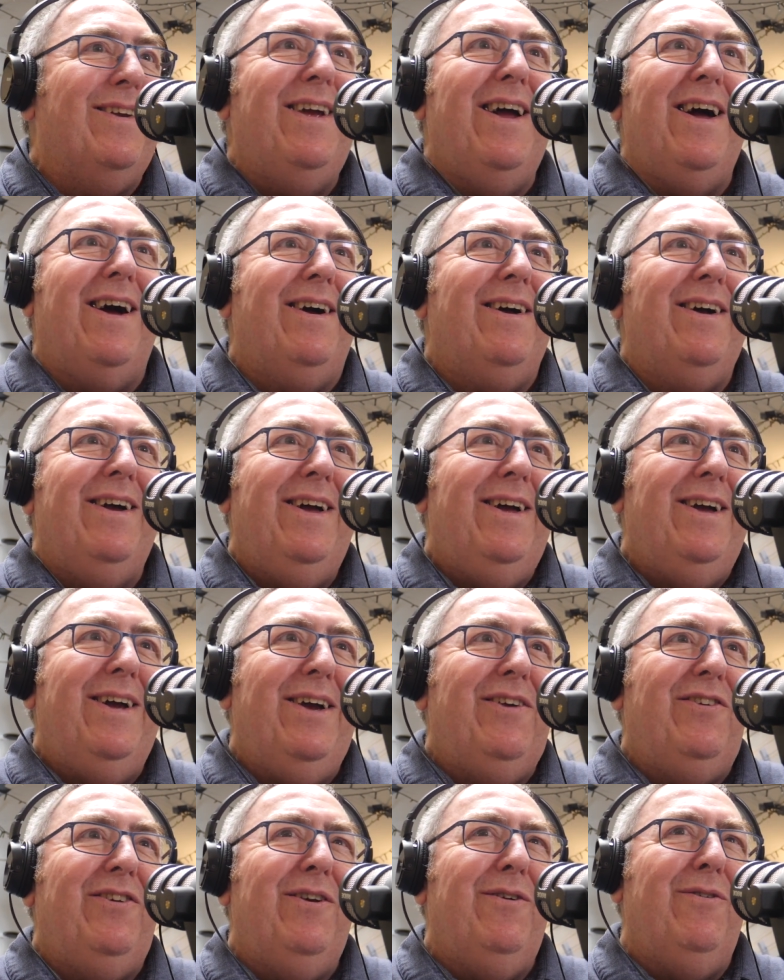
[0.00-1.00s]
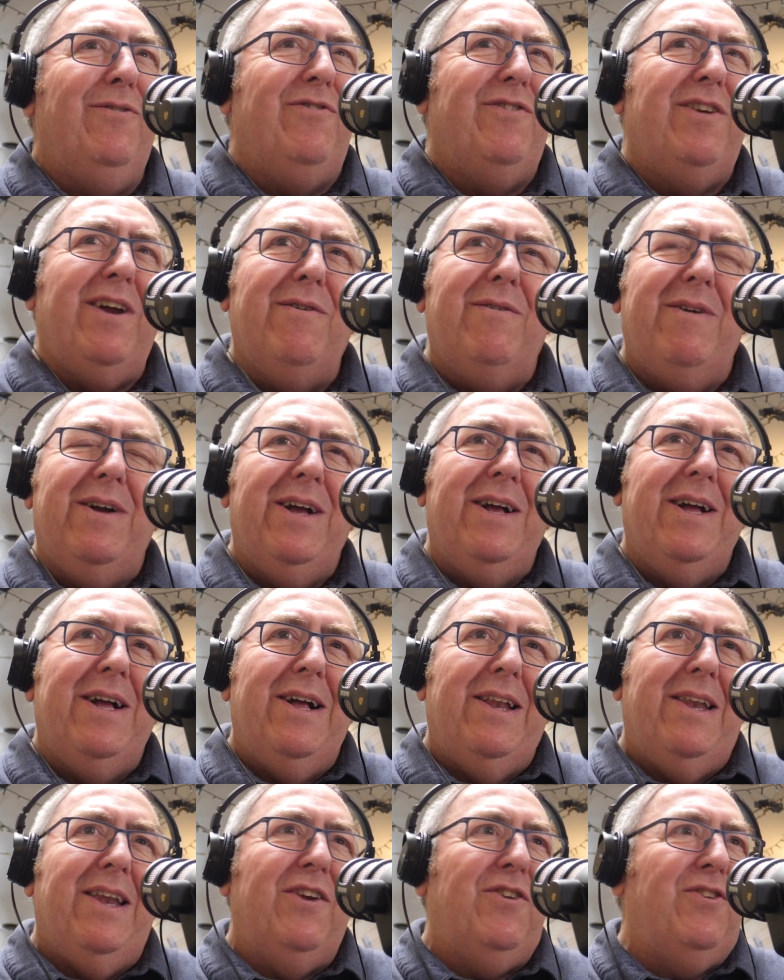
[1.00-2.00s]
Yeah, it's huge. So
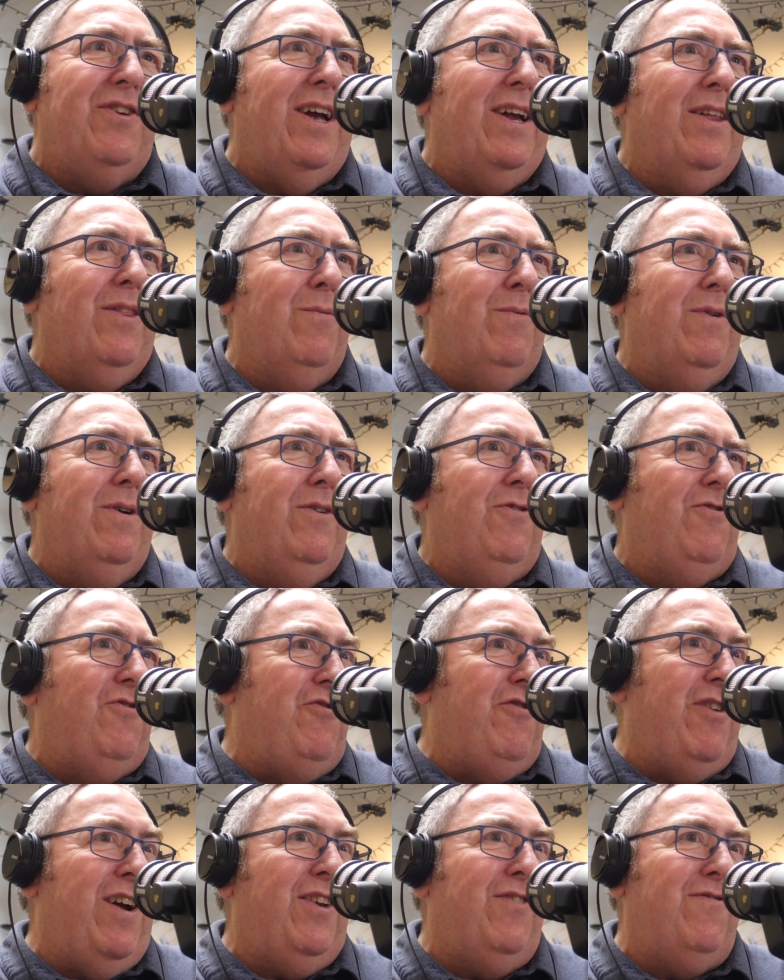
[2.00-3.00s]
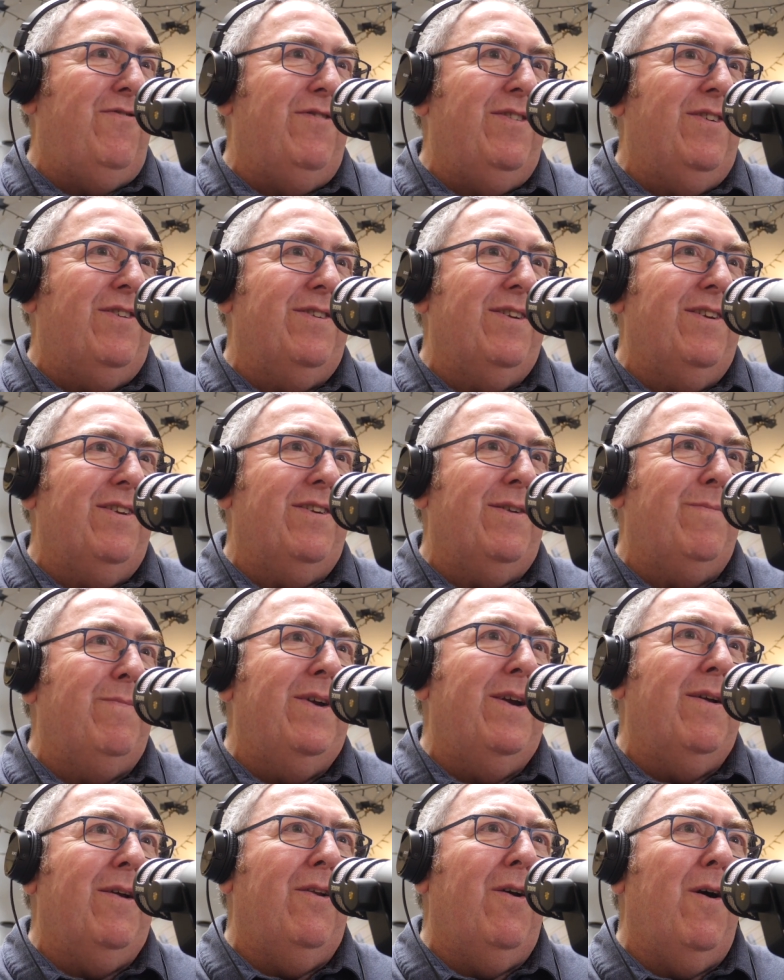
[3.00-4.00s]
let's take the word stress, for instance.
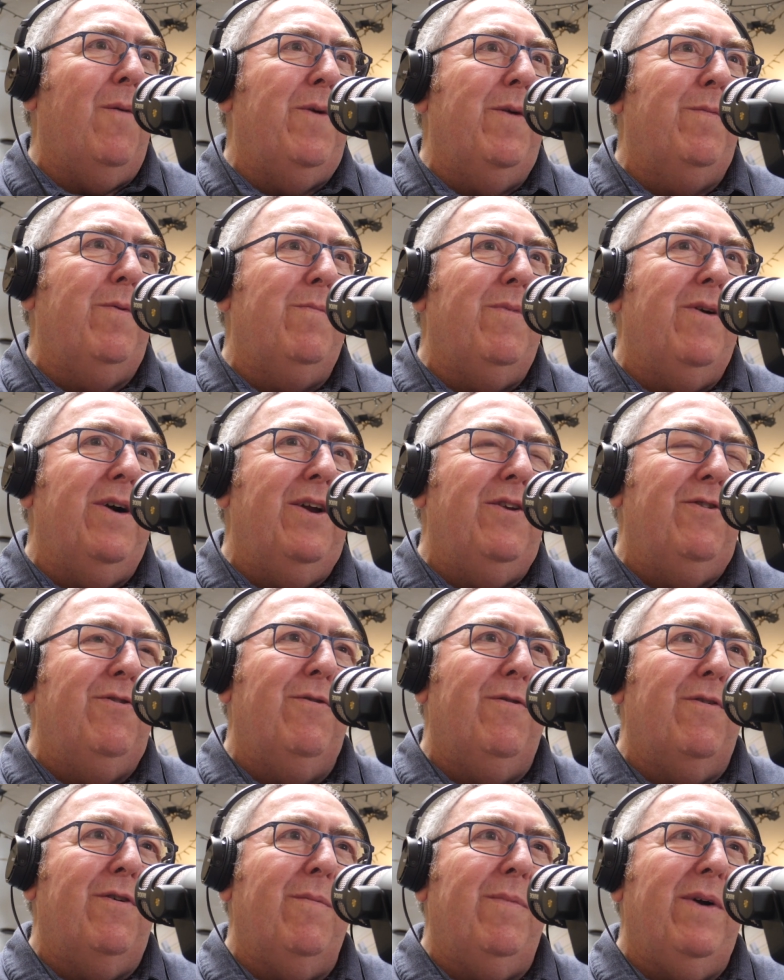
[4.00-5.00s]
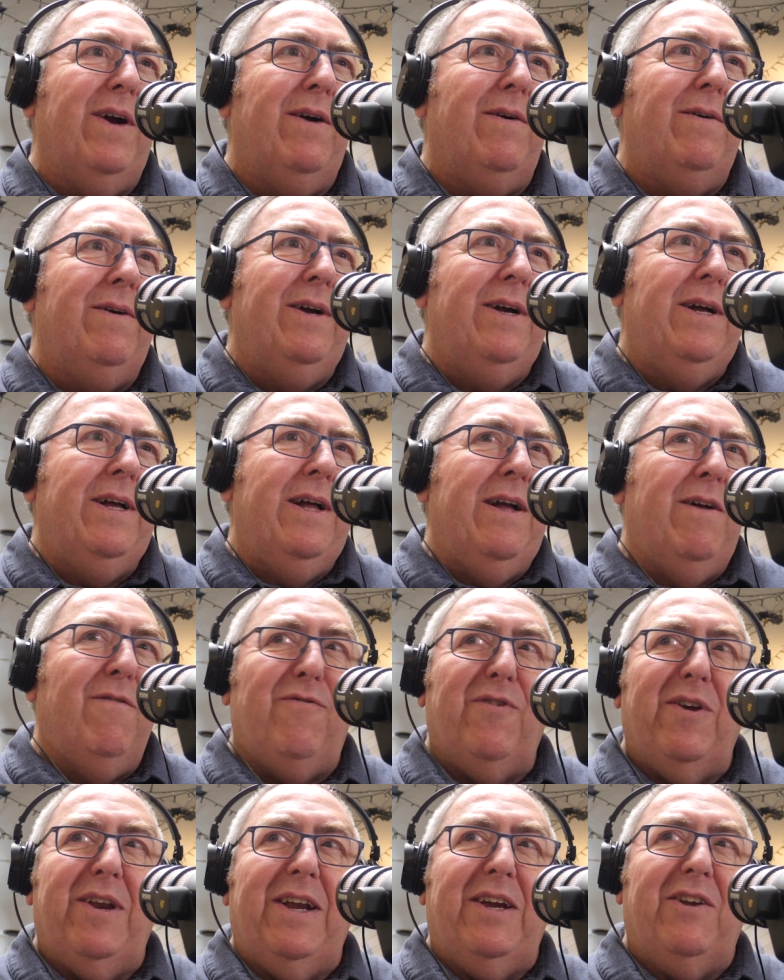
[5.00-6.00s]
A lot of people might talk about
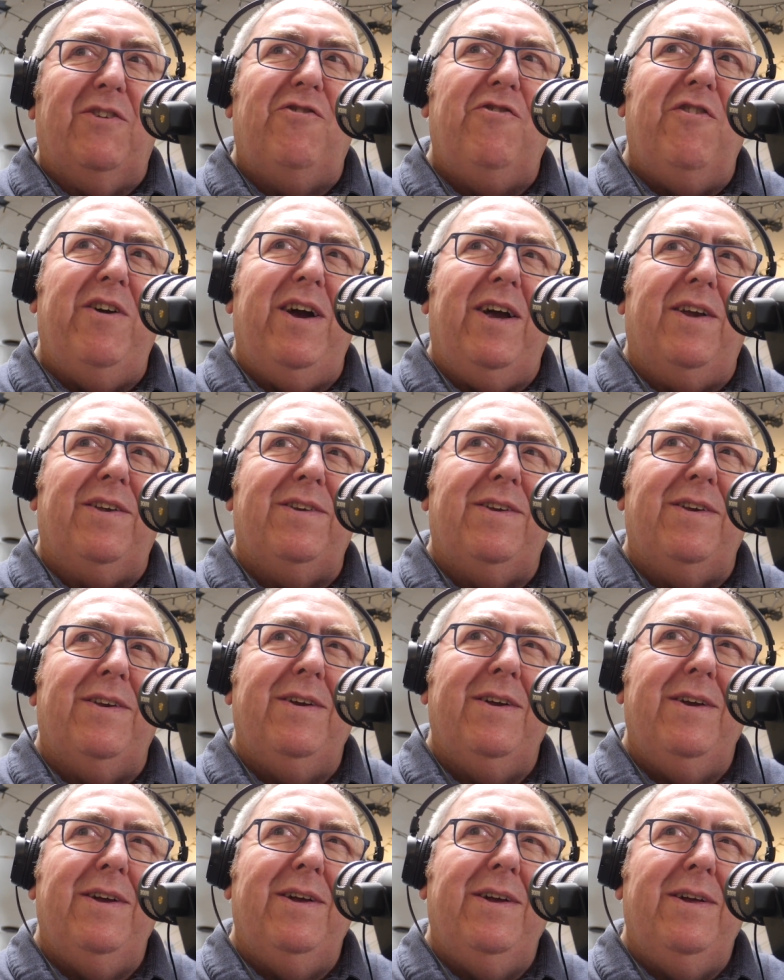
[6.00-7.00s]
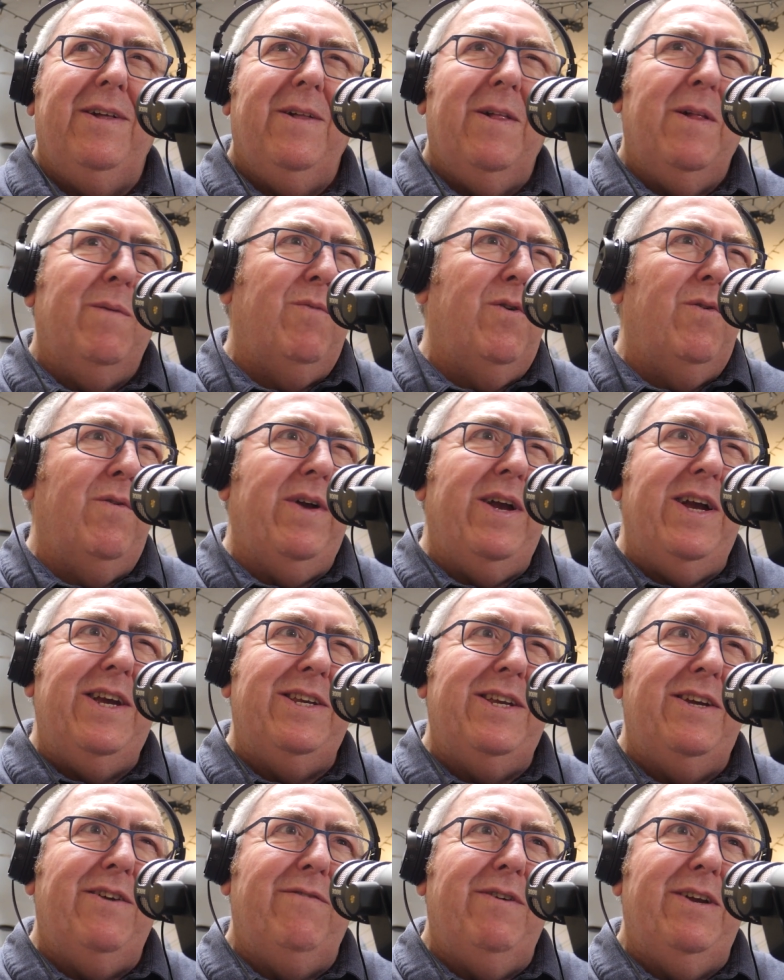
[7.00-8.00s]
feeling stressed. But
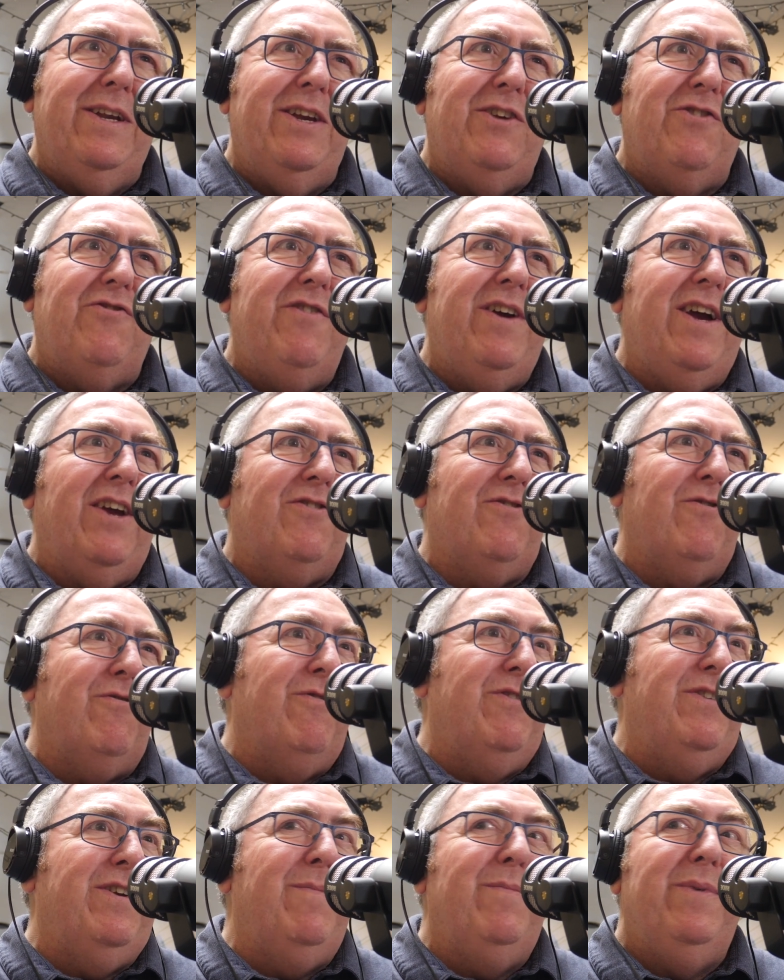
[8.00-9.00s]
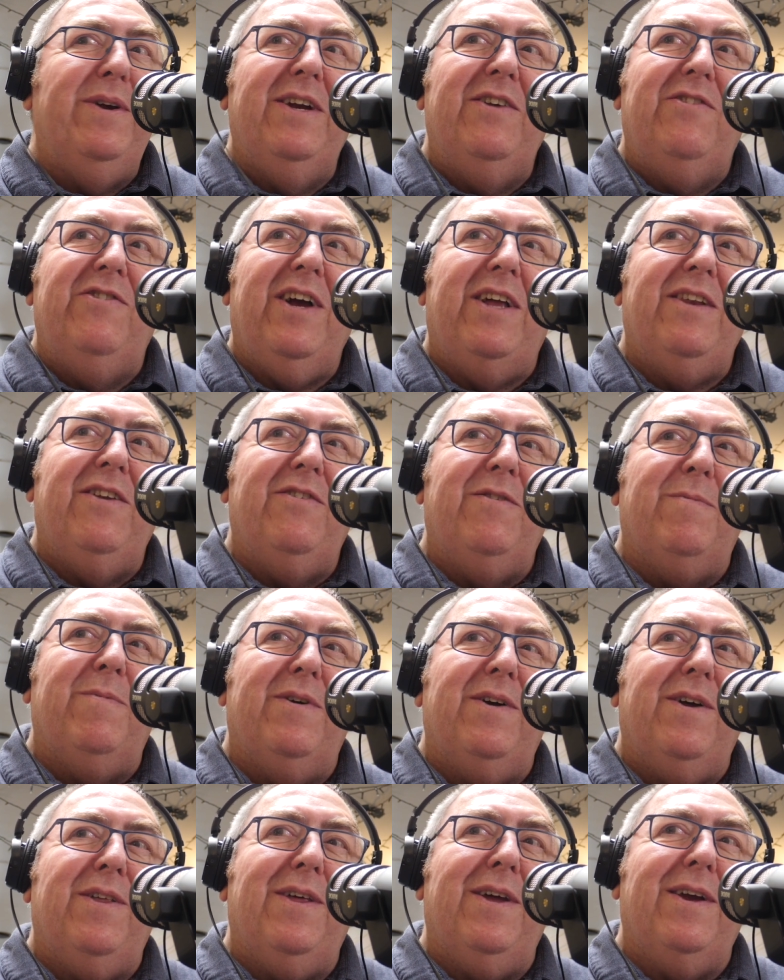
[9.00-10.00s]
is it really stress, or is it being challenged
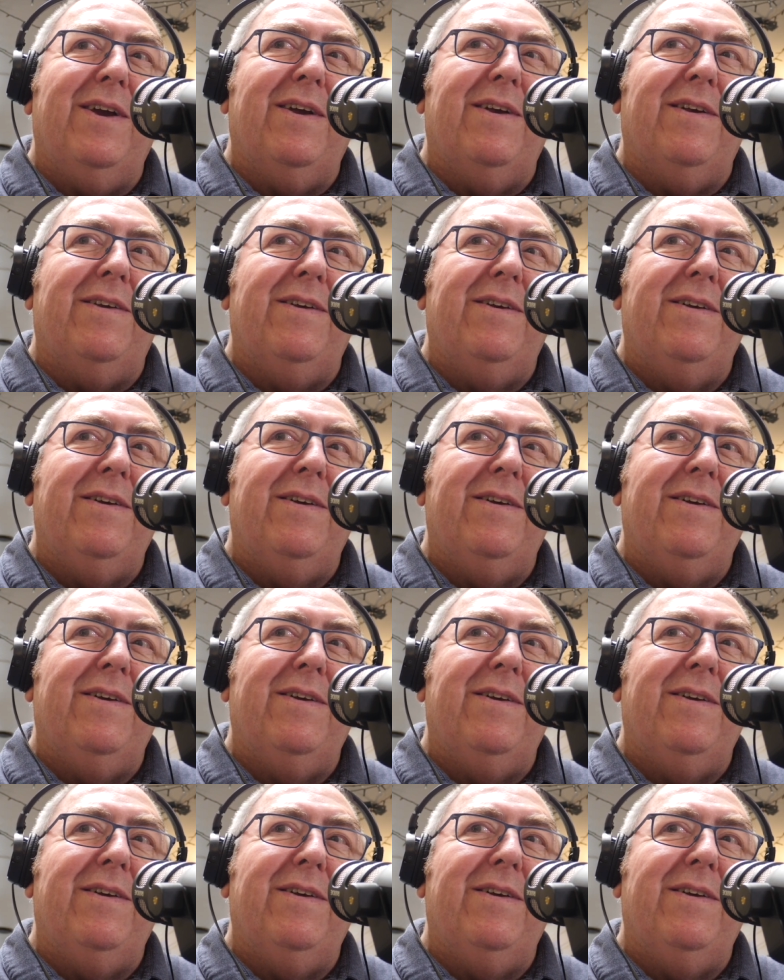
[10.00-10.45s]
by things?